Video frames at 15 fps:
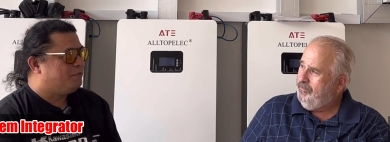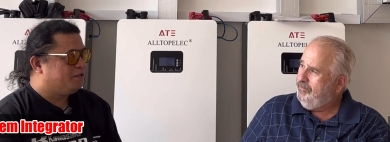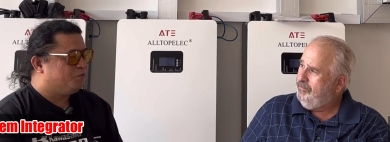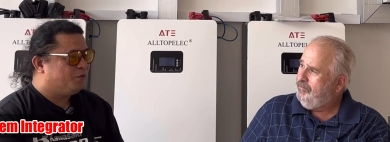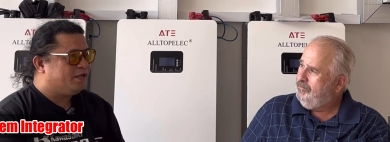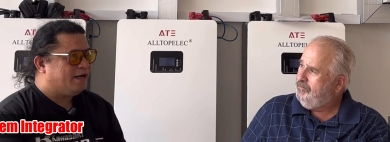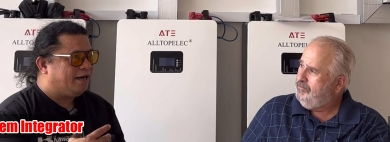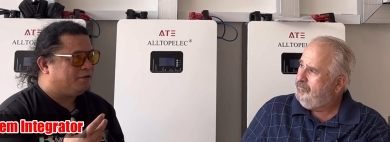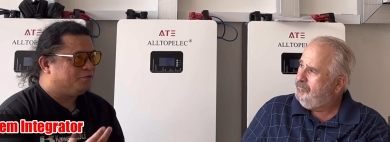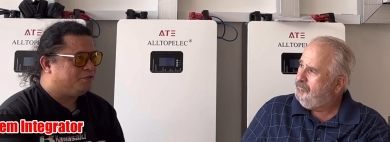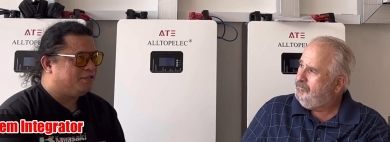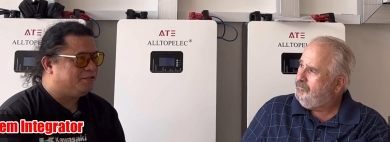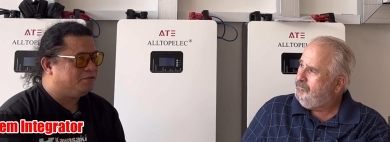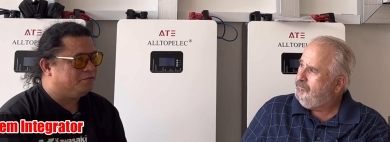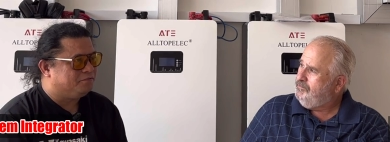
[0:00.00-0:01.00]
Speaker 1: by the way,
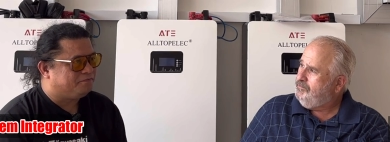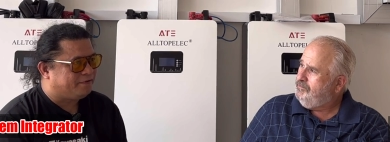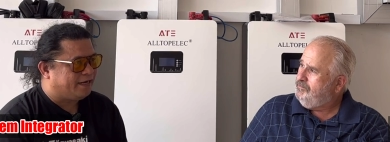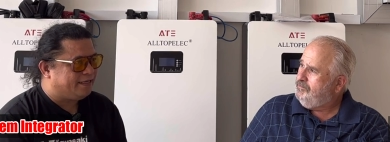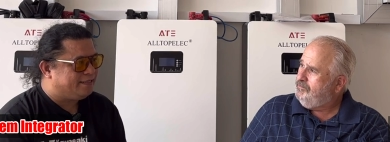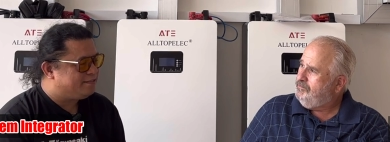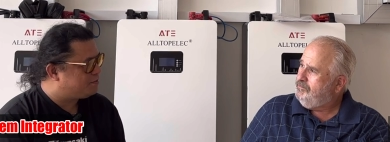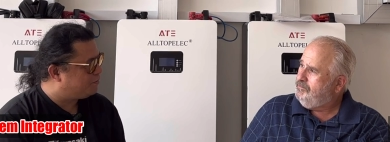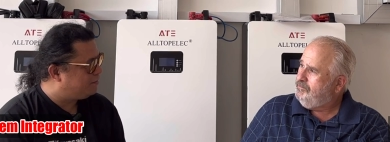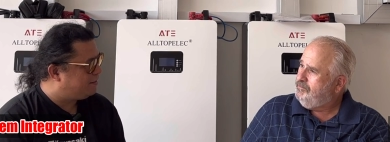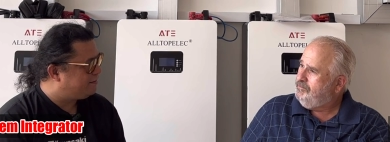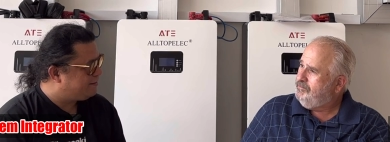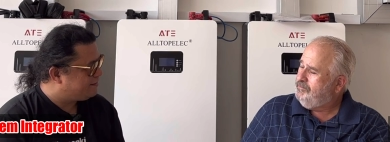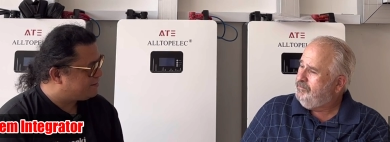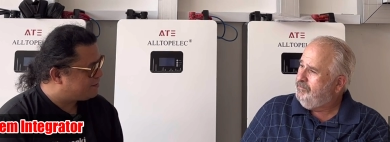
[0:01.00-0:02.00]
how did you find
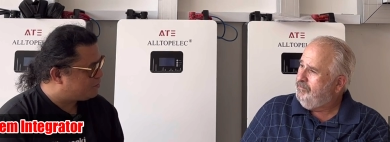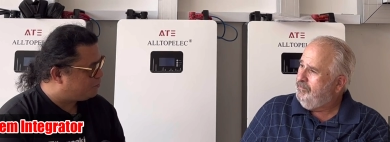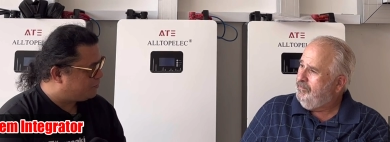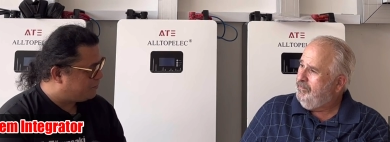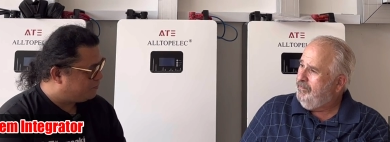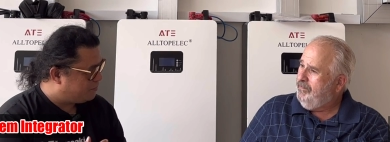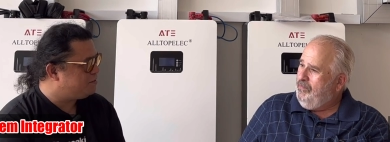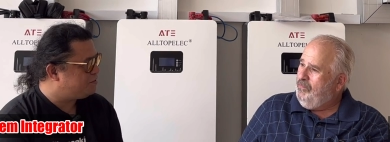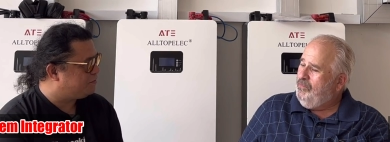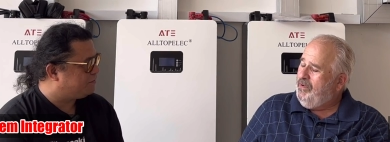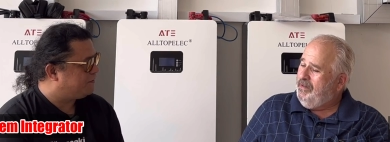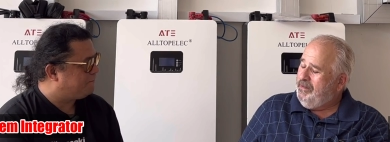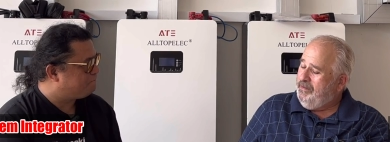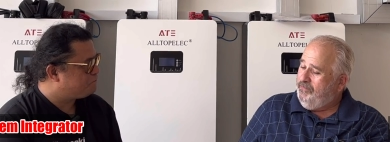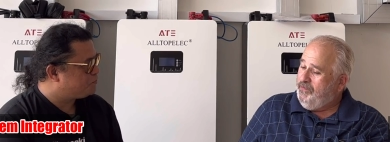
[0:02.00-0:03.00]
Sola Renz? So,
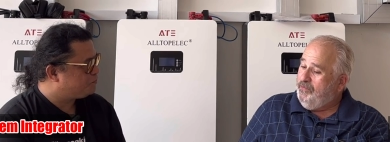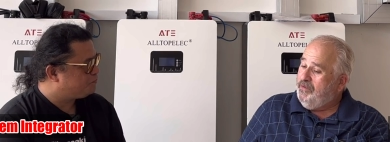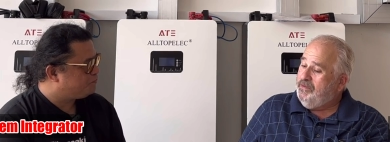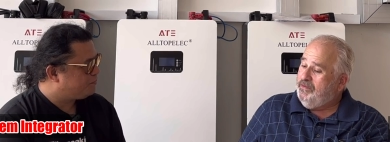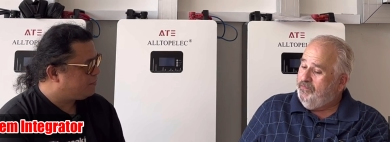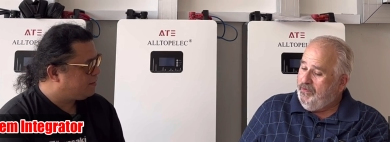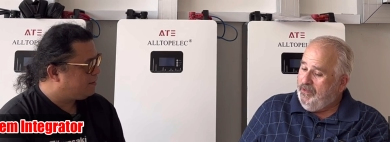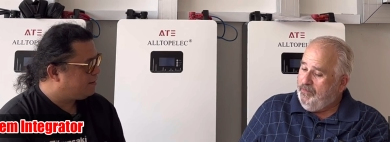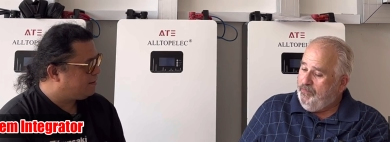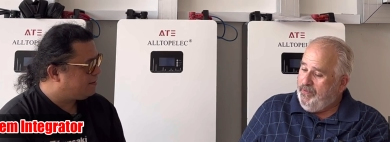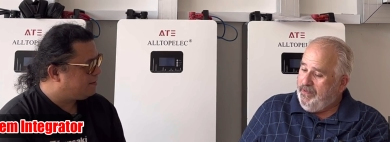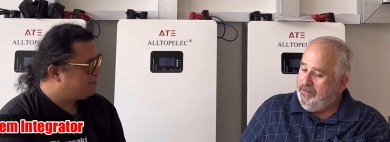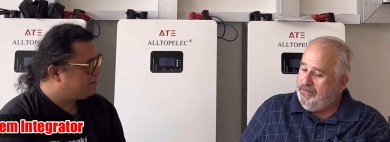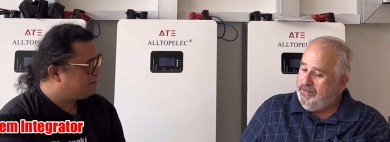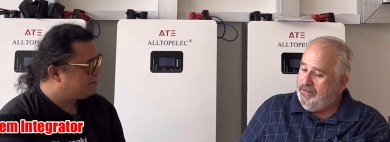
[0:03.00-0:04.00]
well, if you're in the
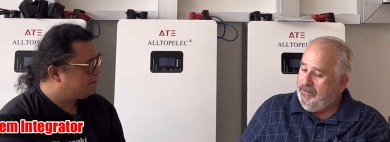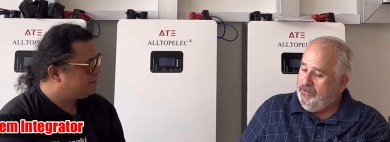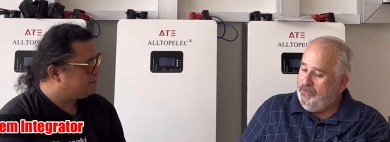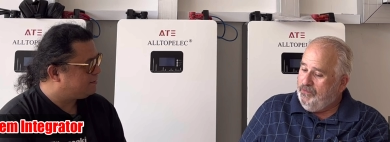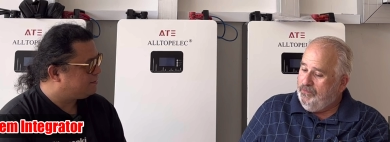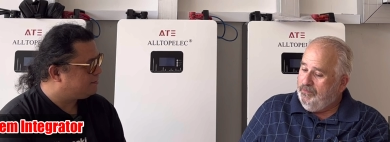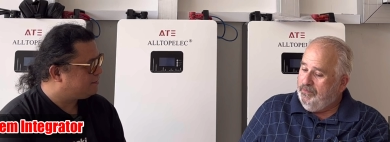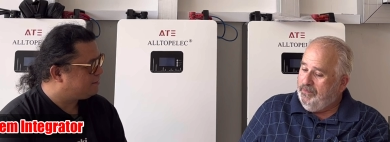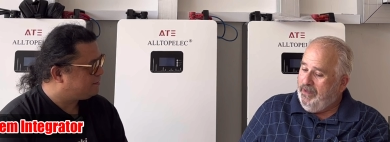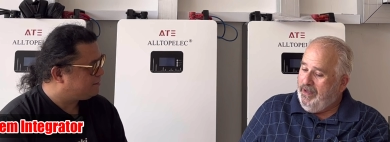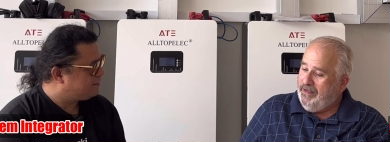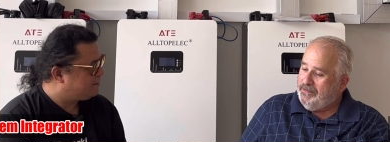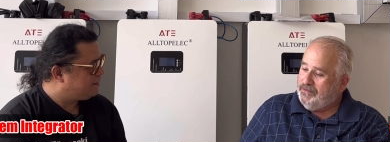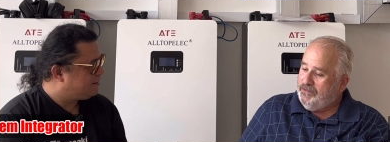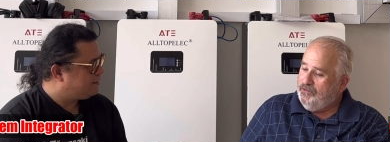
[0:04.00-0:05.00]
Philippines and you
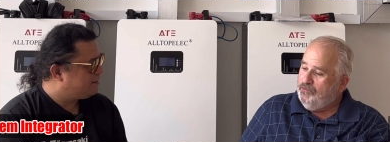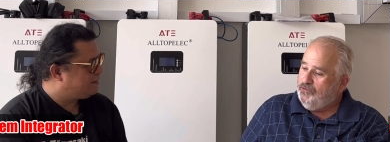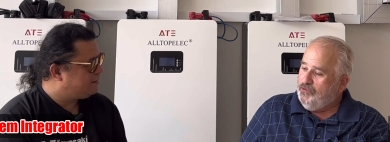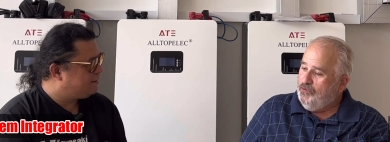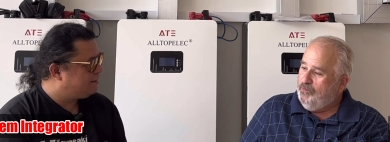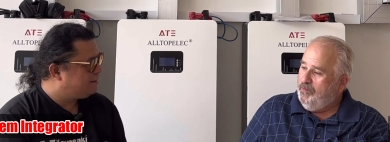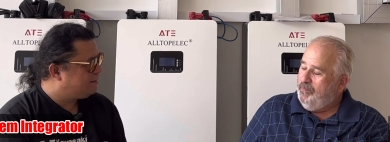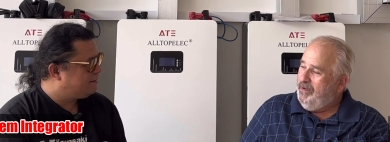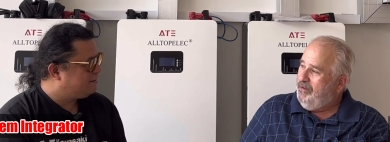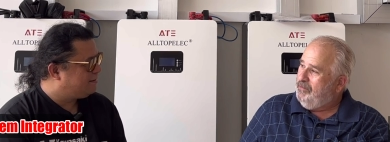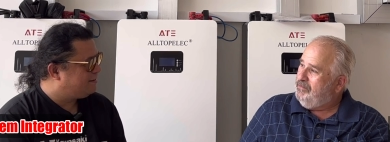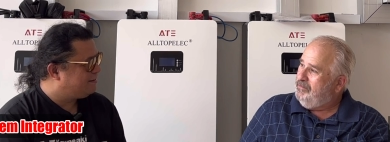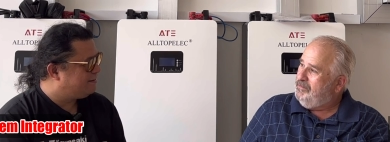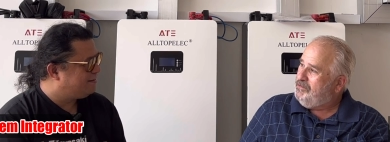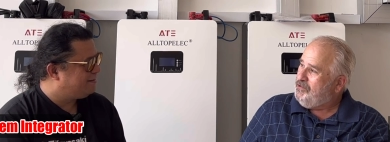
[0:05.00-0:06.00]
ask YouTube
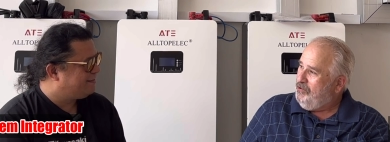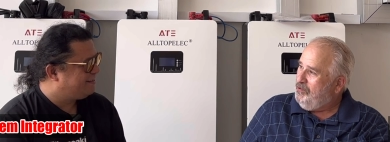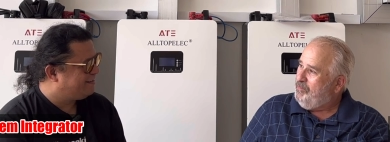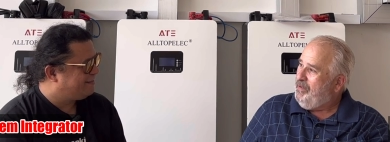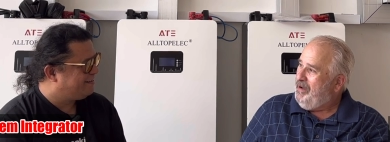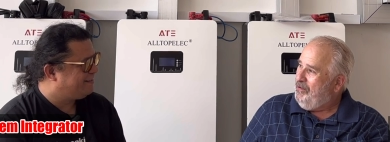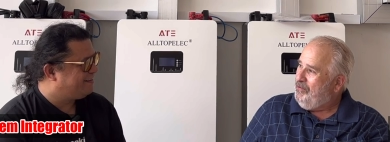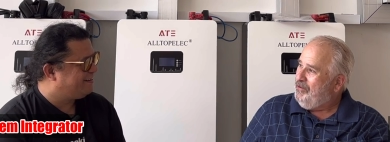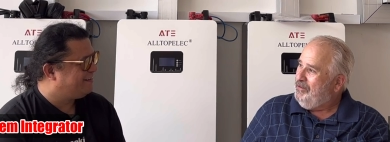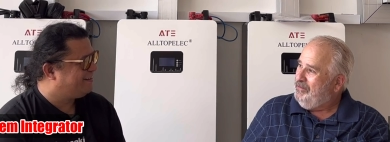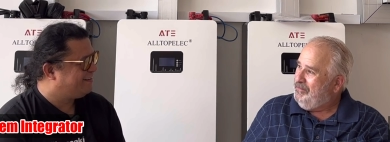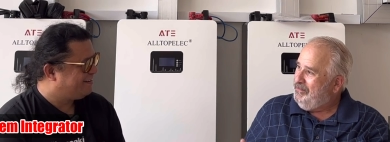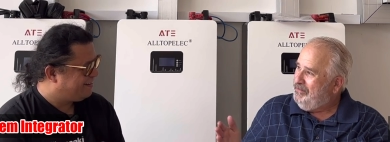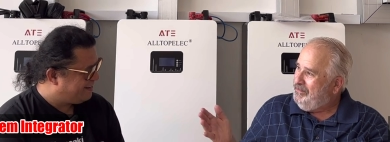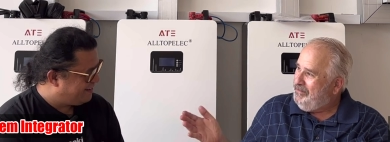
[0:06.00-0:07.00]
about
Speaker 2: solar
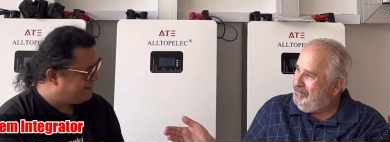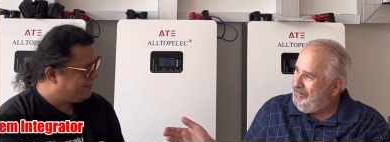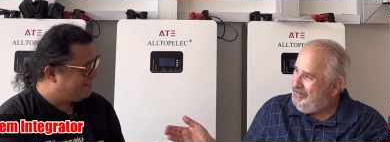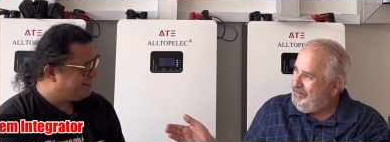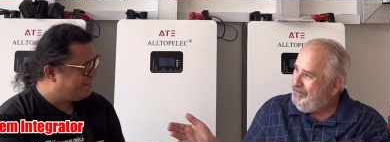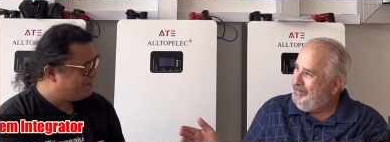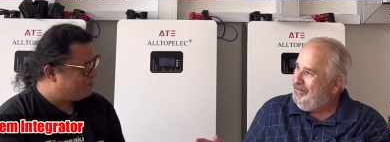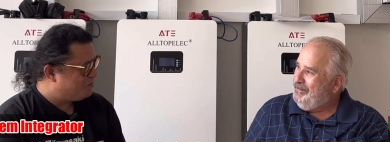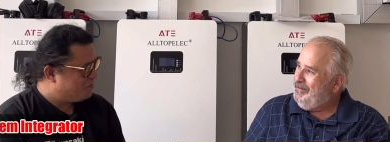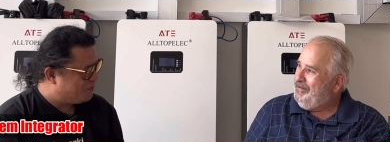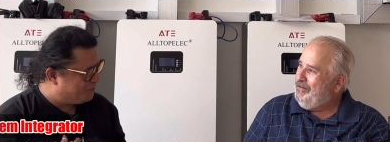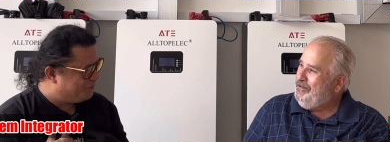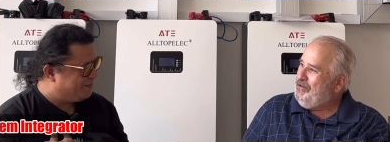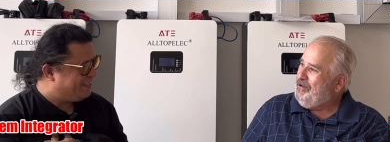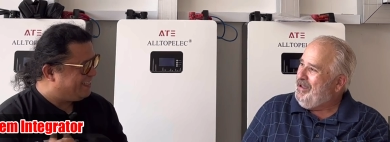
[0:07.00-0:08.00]
power,
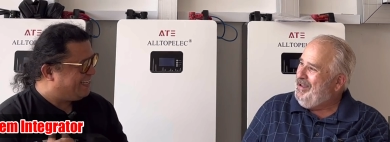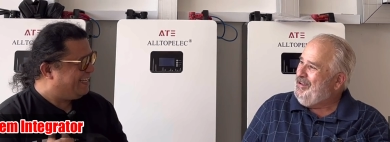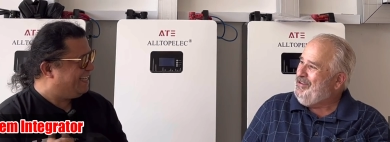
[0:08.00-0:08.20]
me,